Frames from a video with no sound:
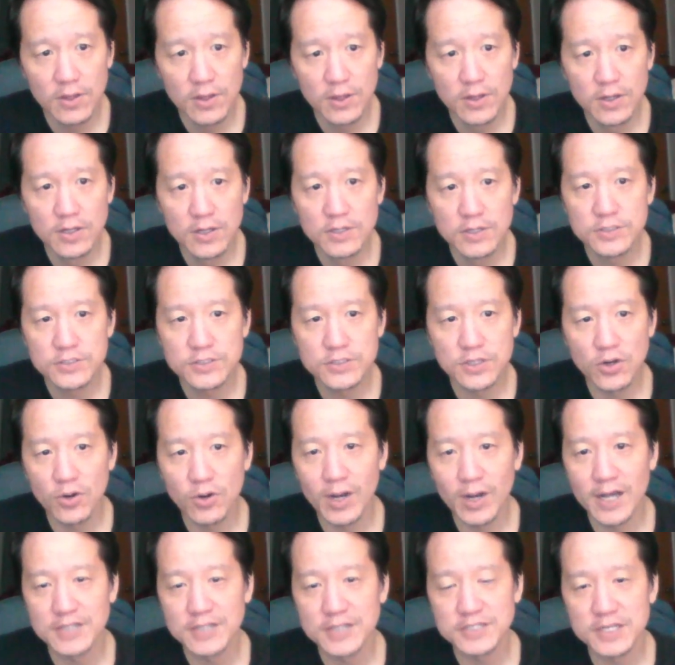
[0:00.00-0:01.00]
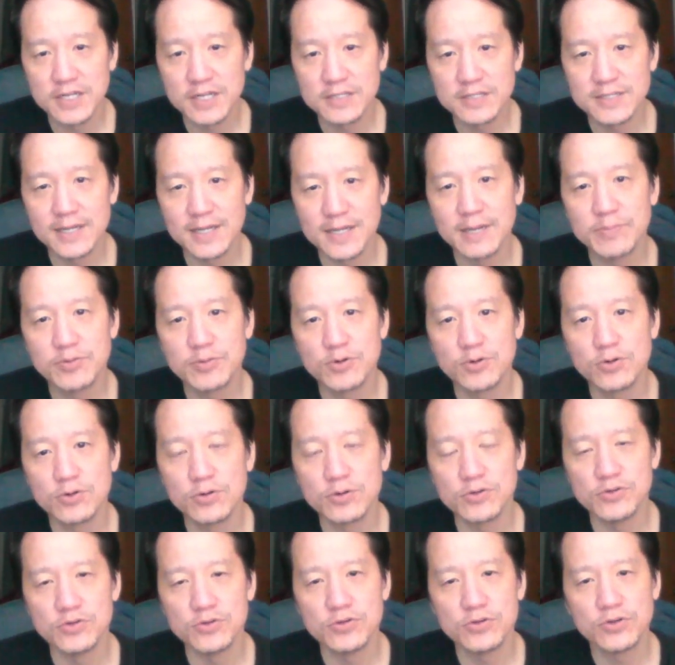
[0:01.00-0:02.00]
So as an example,
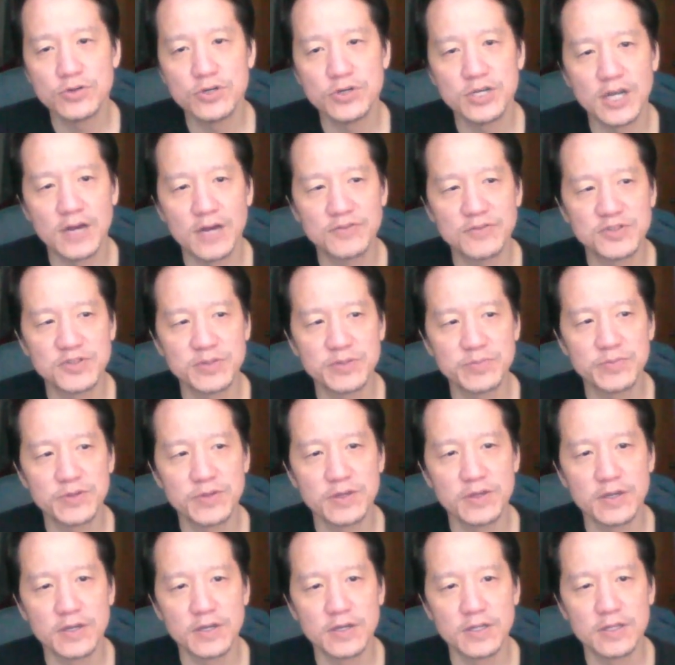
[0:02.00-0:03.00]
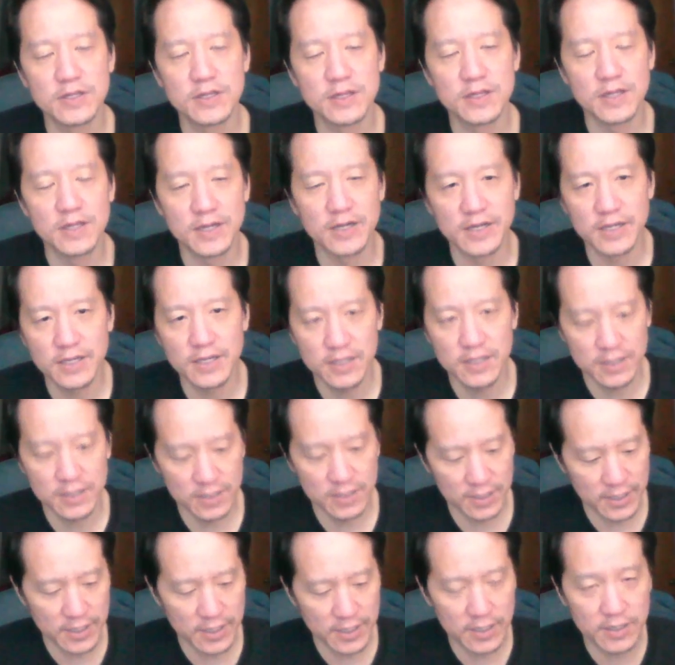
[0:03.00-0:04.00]
you could have something like,
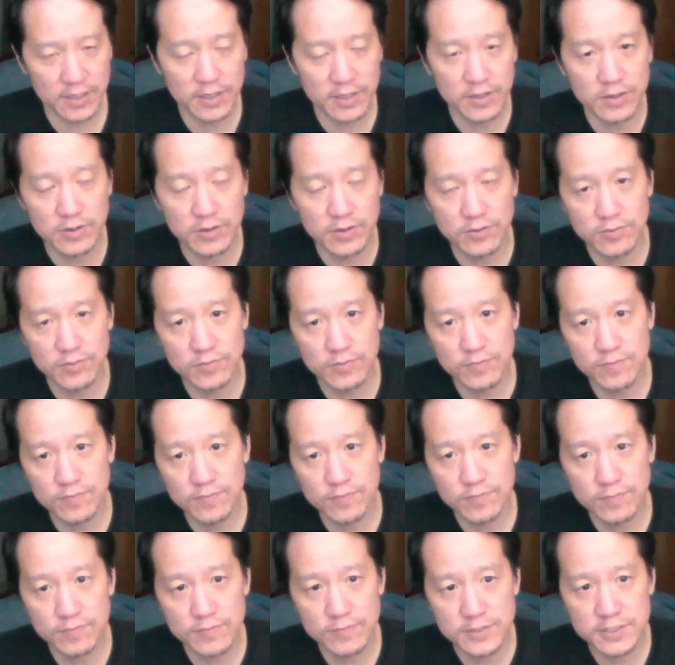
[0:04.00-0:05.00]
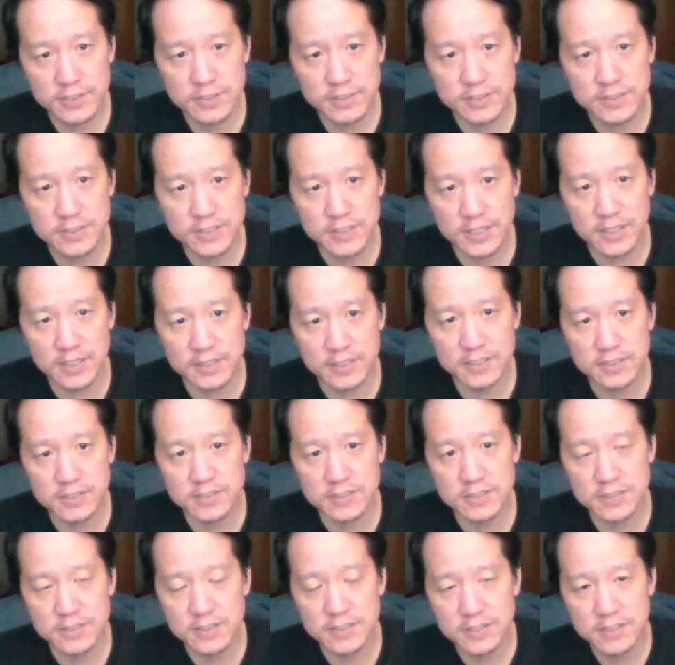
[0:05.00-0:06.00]
I don't know,
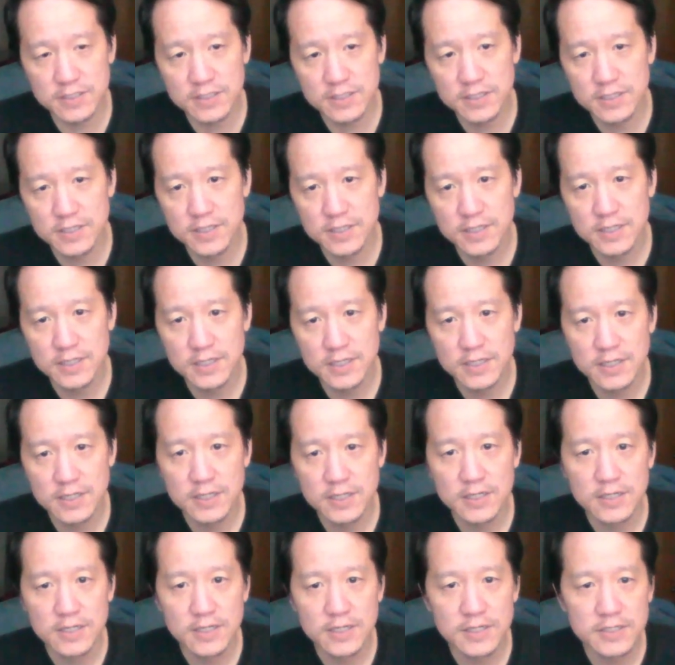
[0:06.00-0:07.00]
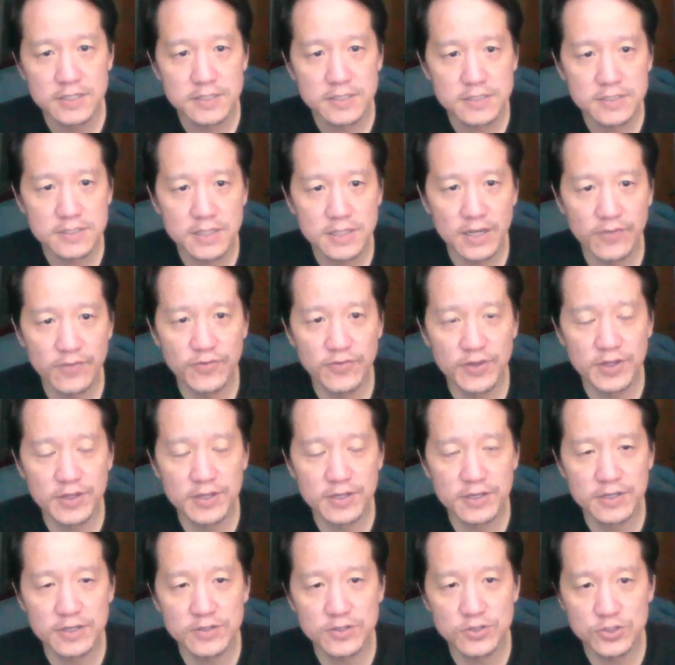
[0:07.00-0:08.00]
6,
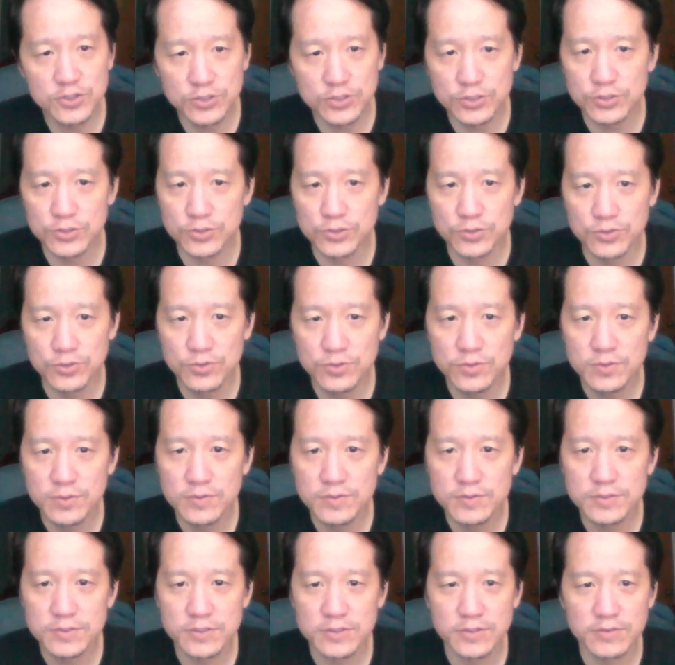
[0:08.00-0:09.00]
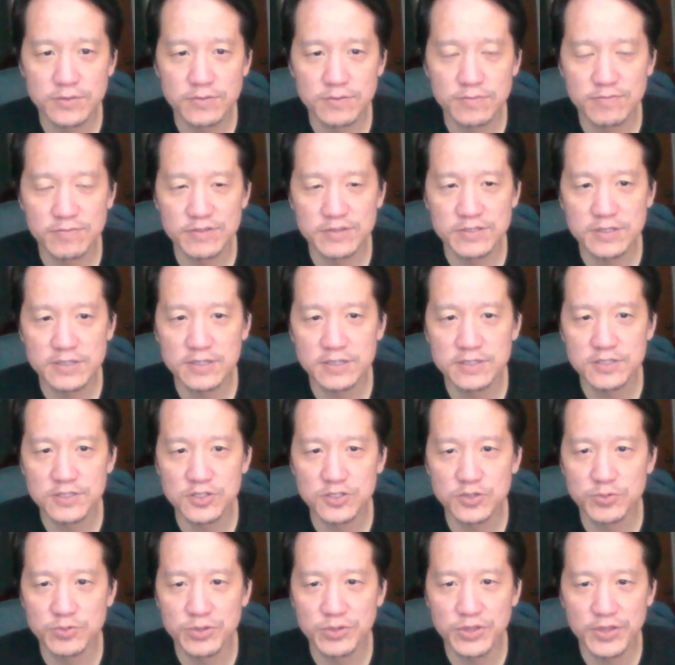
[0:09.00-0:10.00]
7, 2. So let's
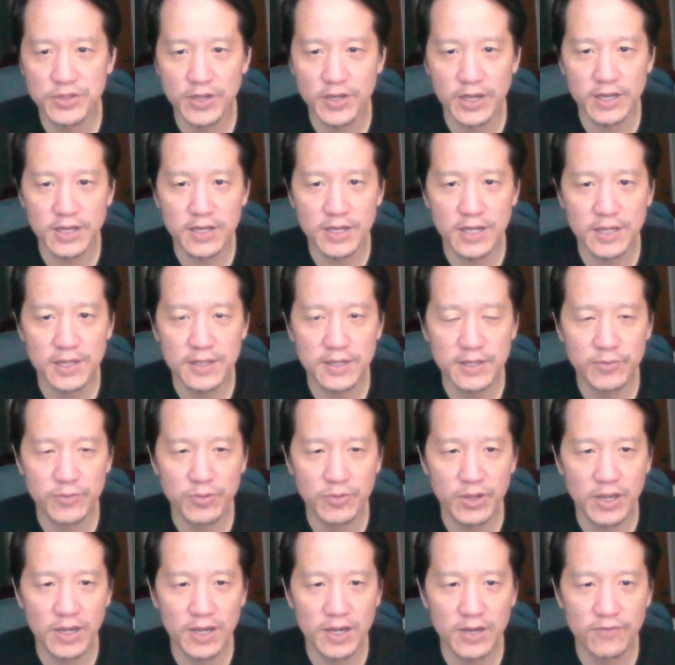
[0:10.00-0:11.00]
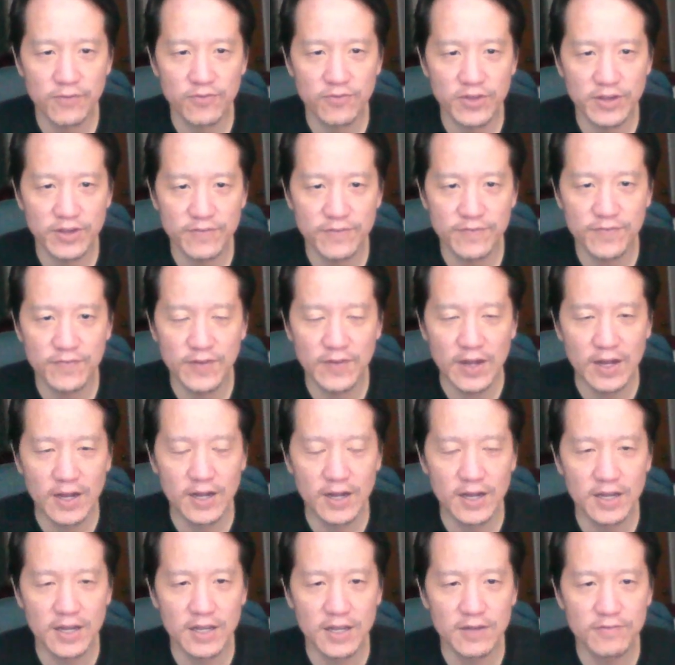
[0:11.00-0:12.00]
continue with that. And then we have like
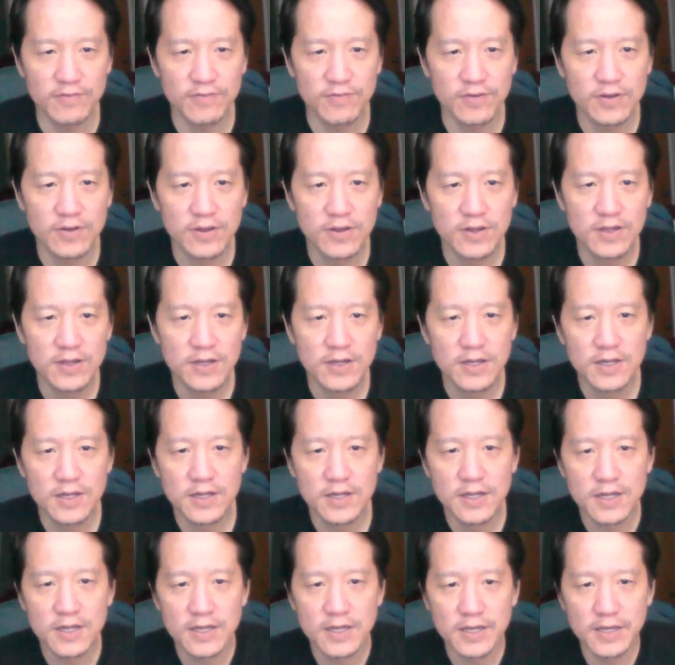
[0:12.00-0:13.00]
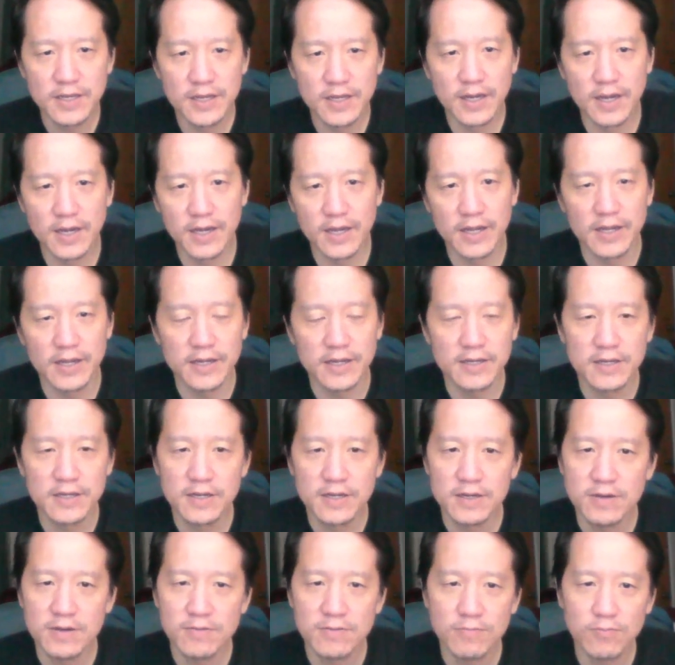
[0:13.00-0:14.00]
5, 9,
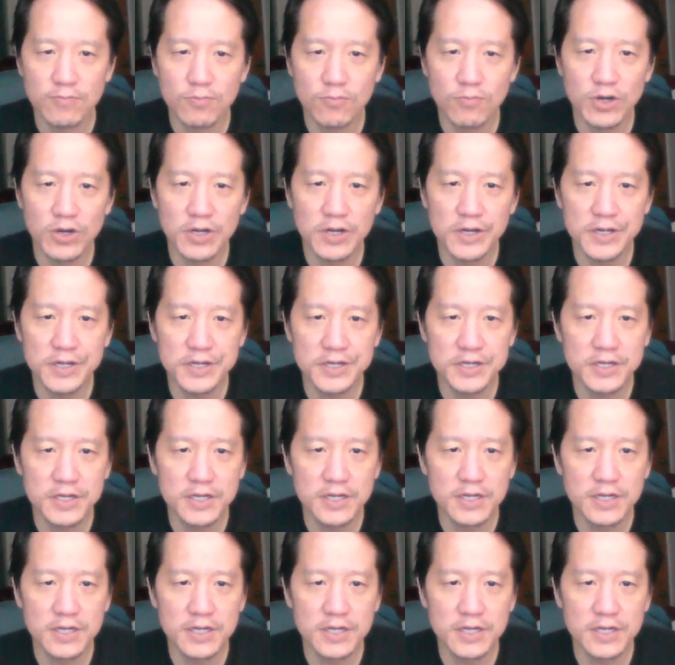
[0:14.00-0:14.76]
1,